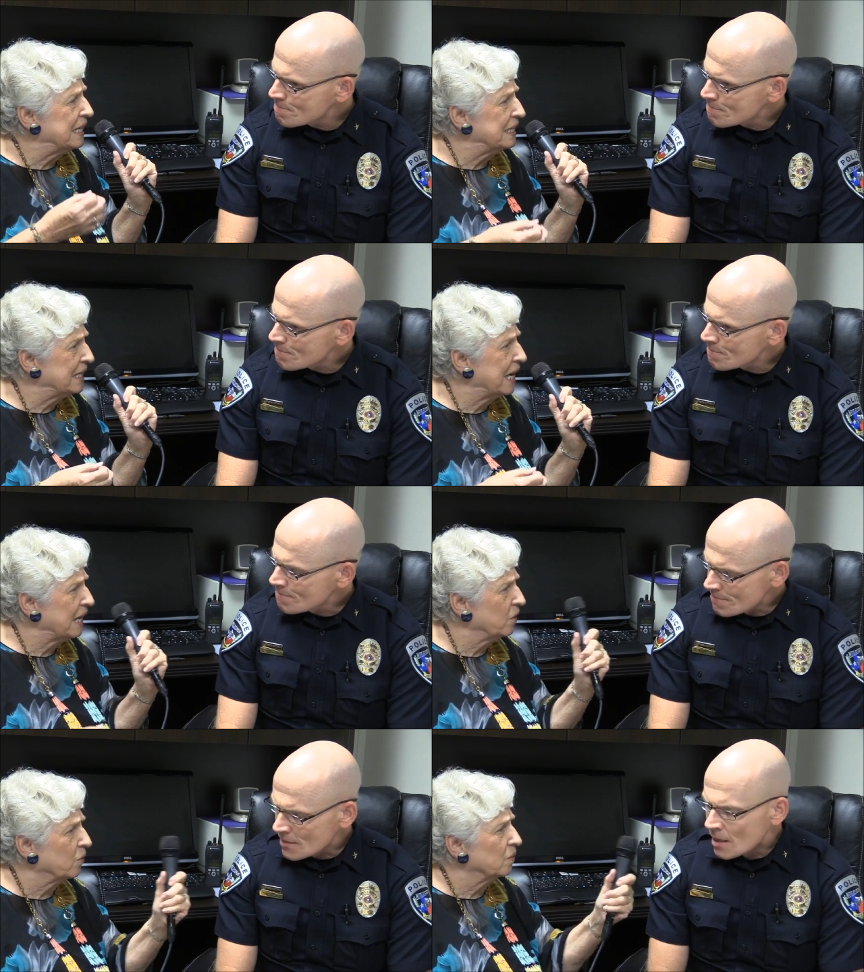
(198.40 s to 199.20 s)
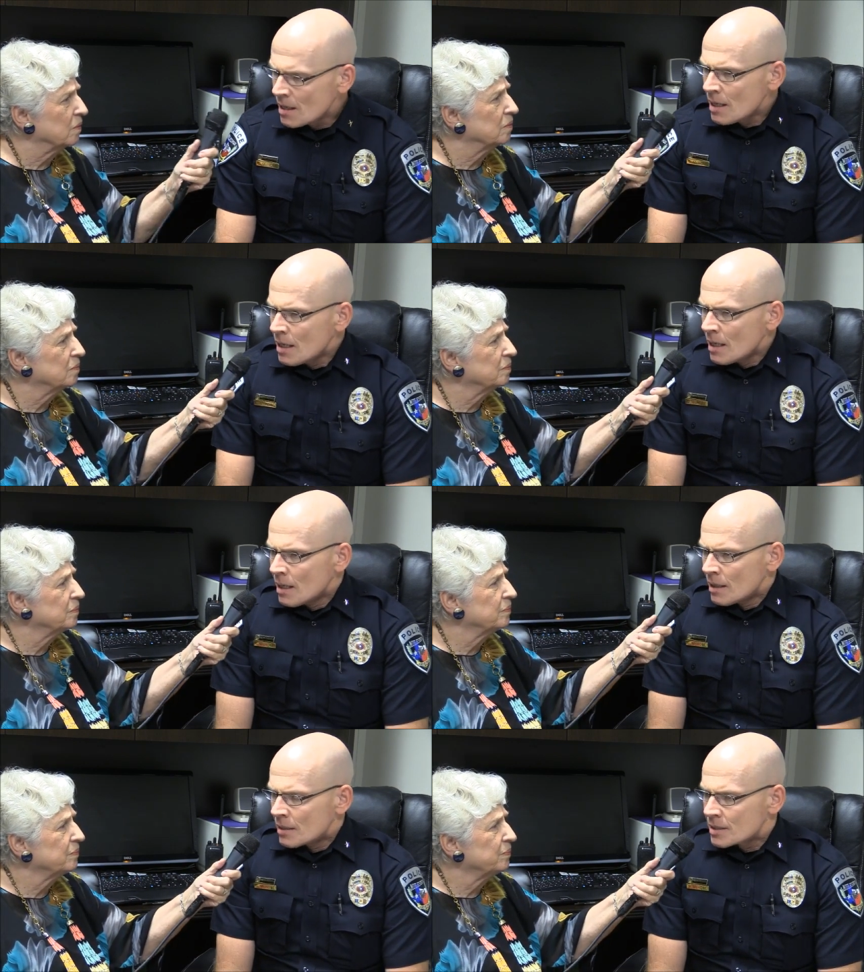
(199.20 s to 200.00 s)
Speaker 1: entail?
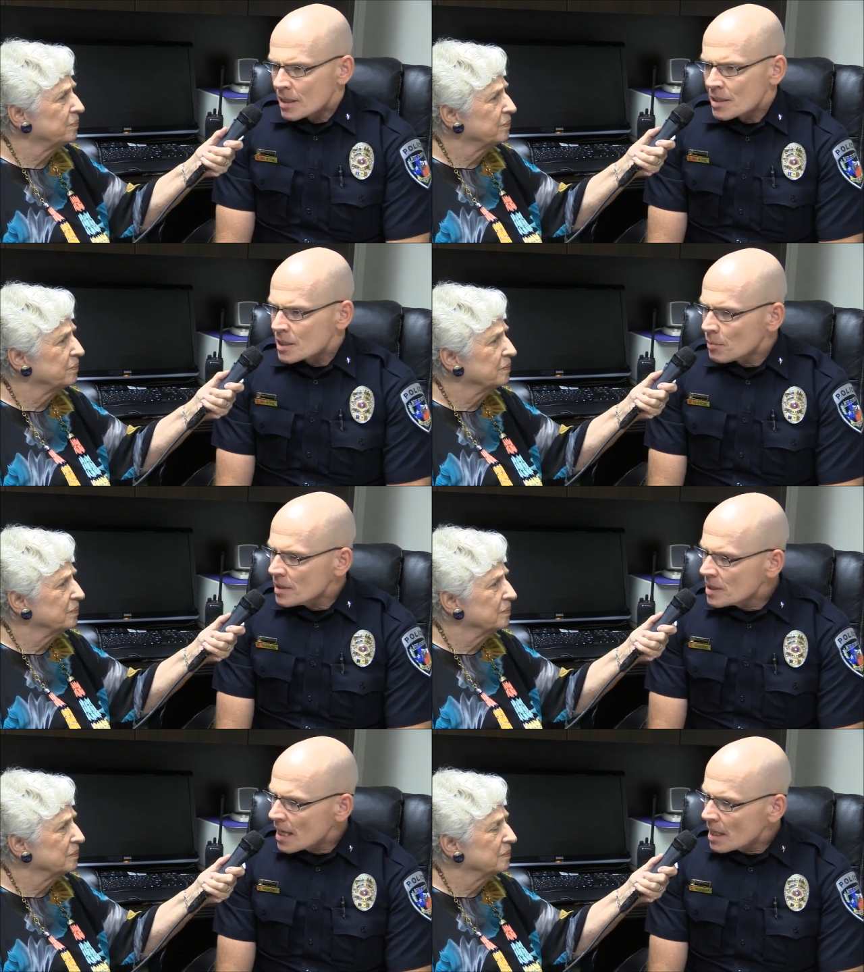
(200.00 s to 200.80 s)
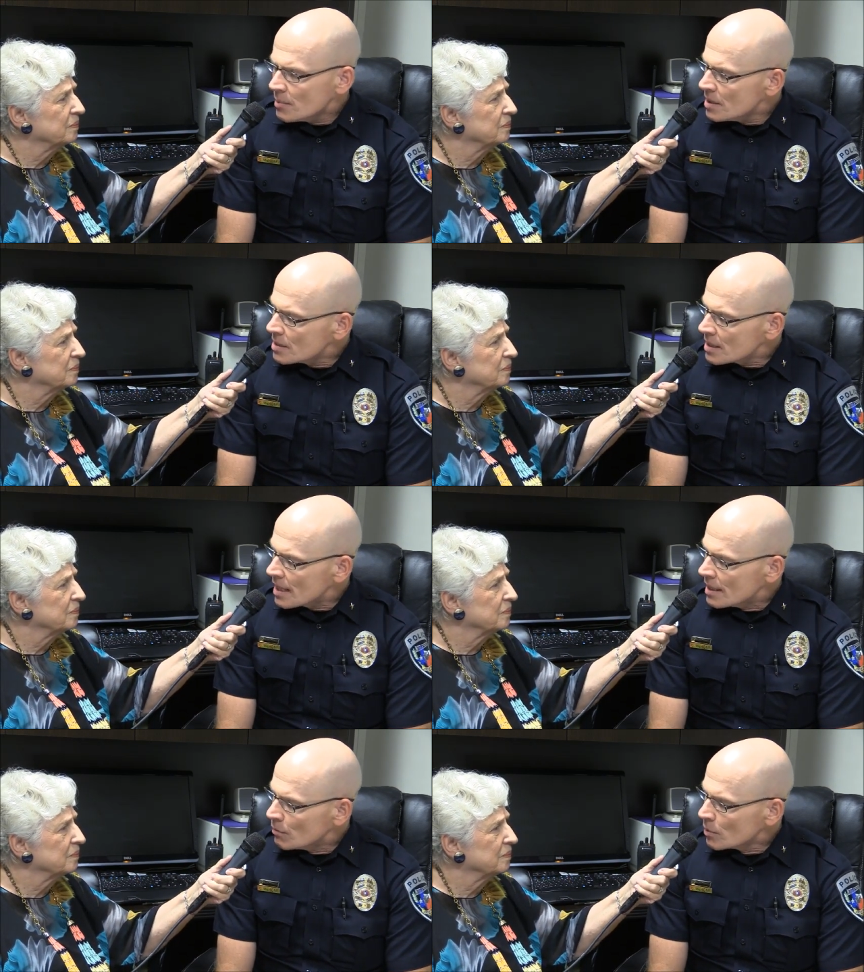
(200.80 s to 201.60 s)
Speaker 2: Citizens Police Academy is
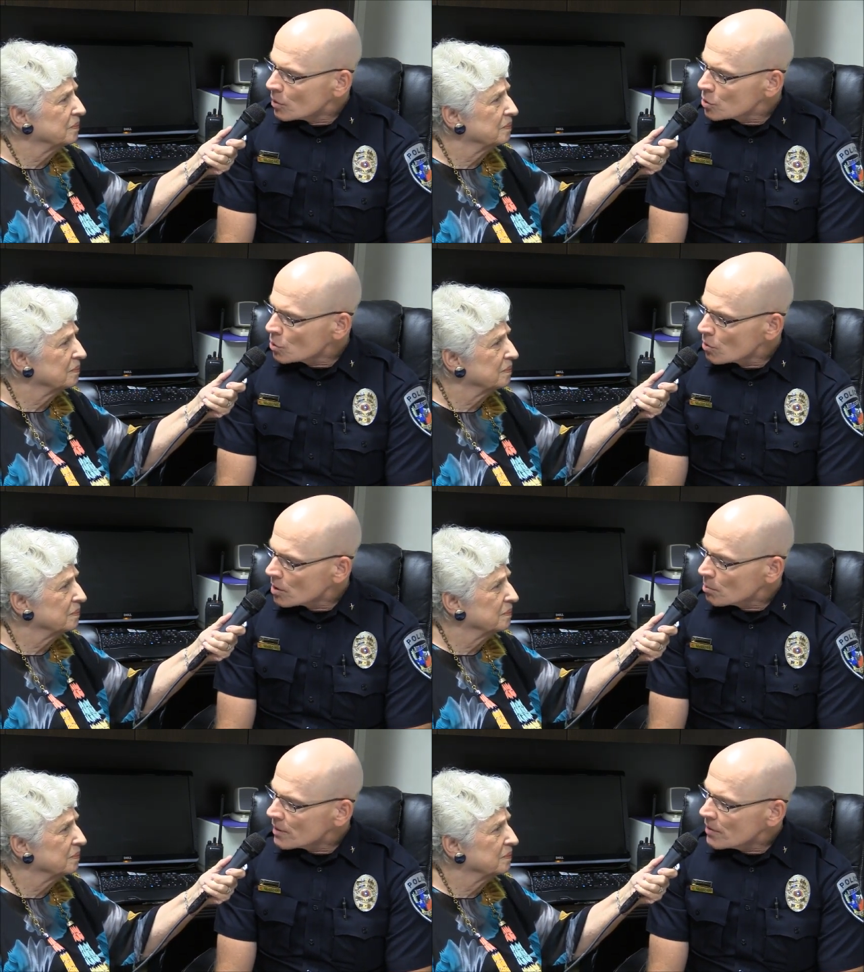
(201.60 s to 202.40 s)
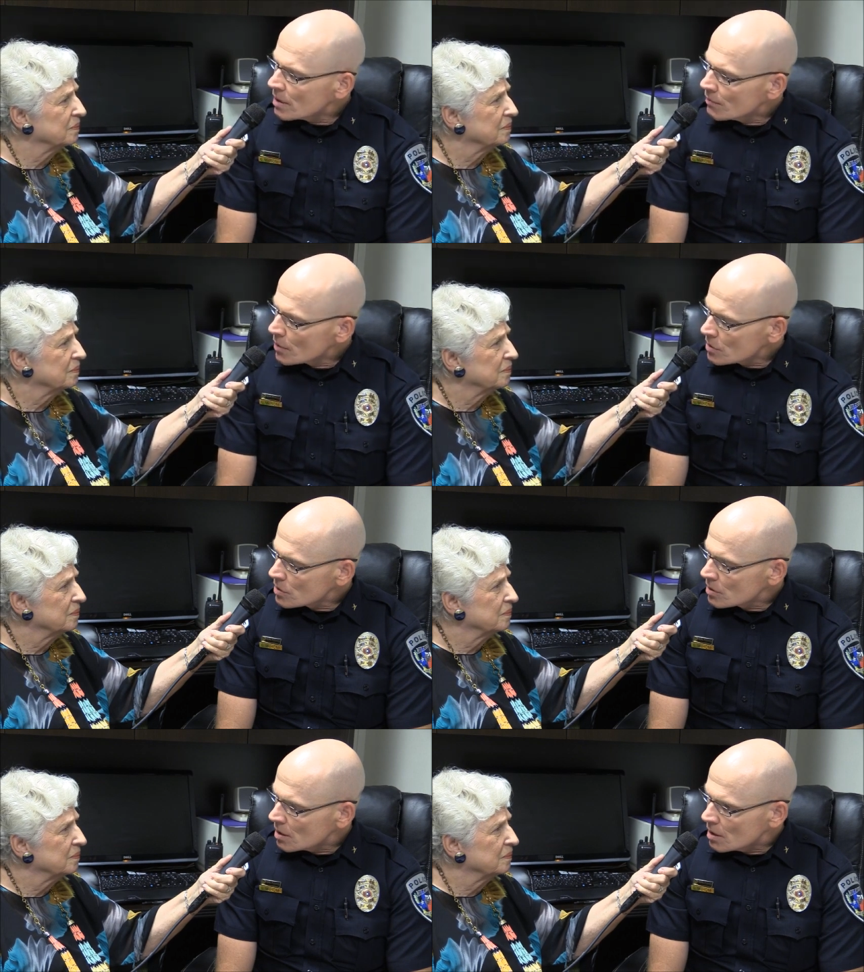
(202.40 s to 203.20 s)
a real short, abbreviated
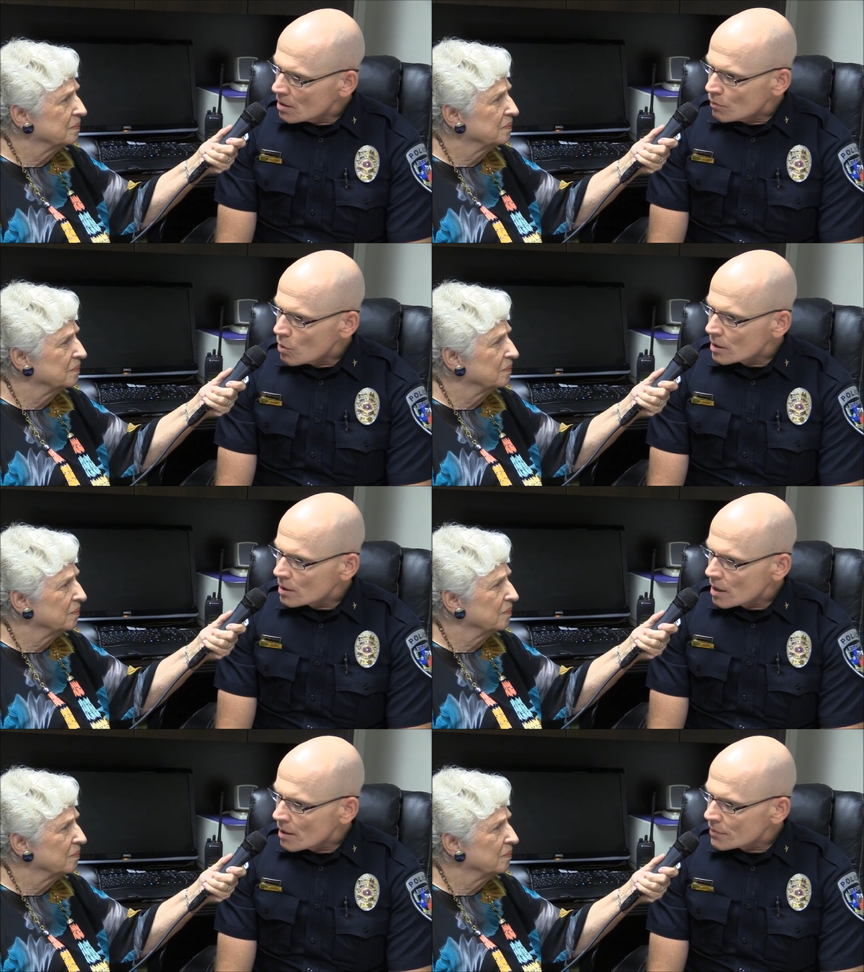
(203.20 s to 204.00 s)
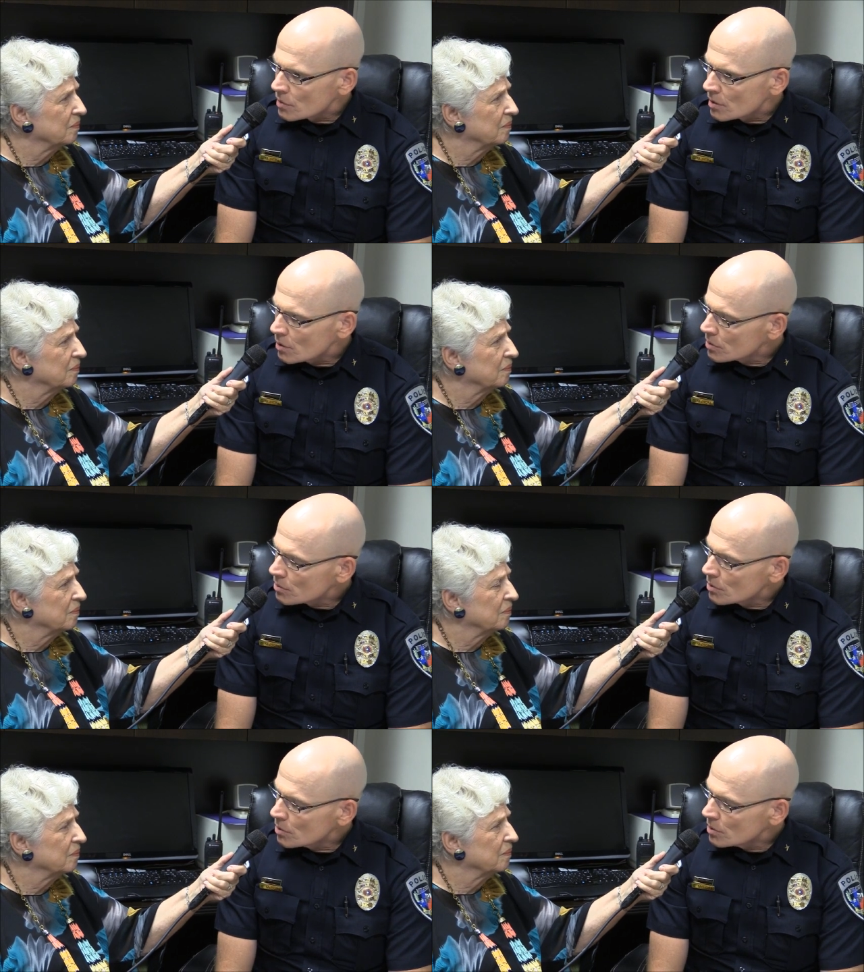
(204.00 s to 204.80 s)
version of what an officer goes
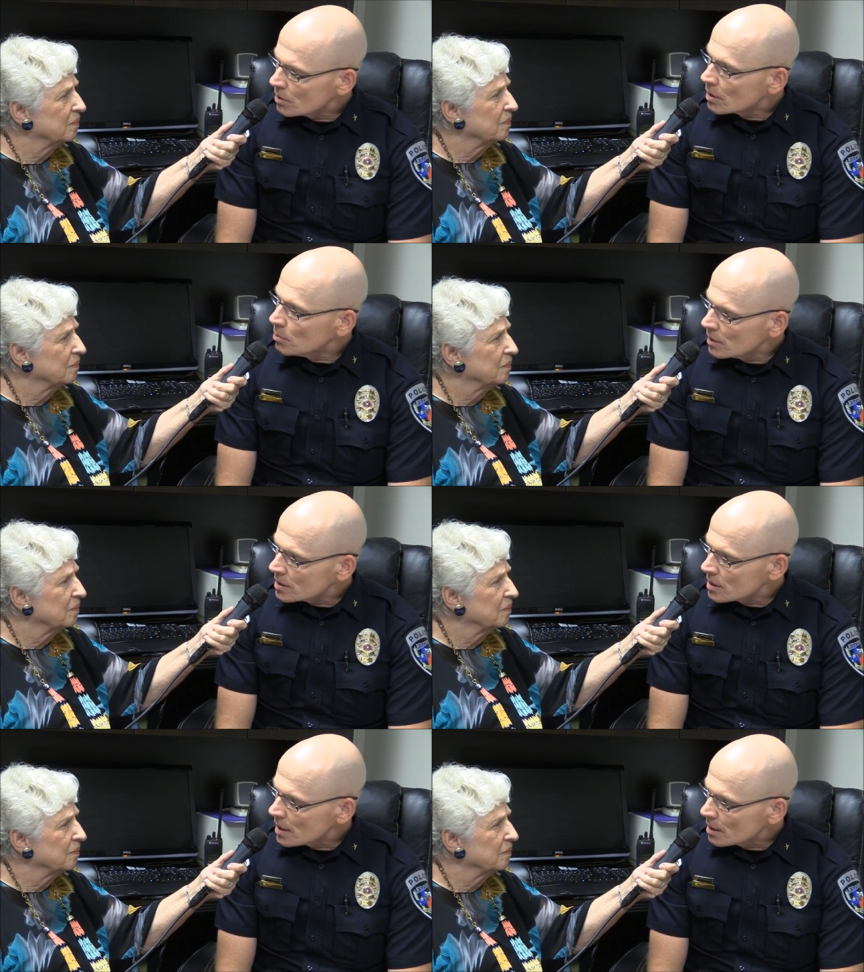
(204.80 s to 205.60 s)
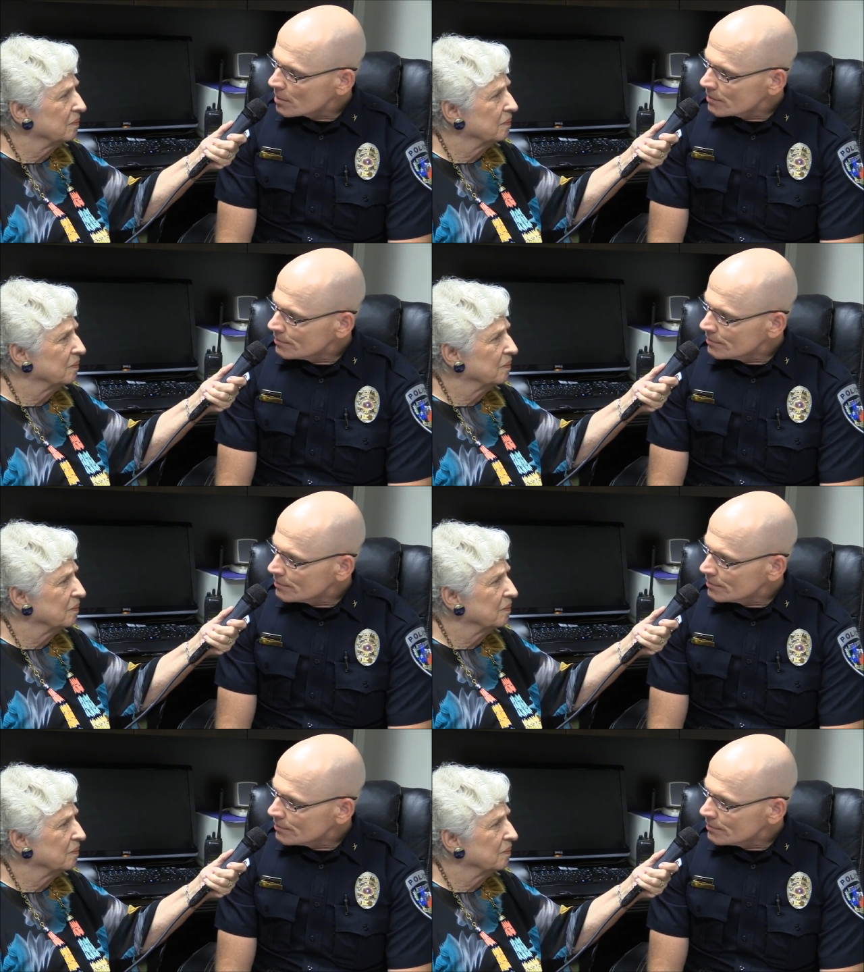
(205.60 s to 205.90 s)
through during a police academy.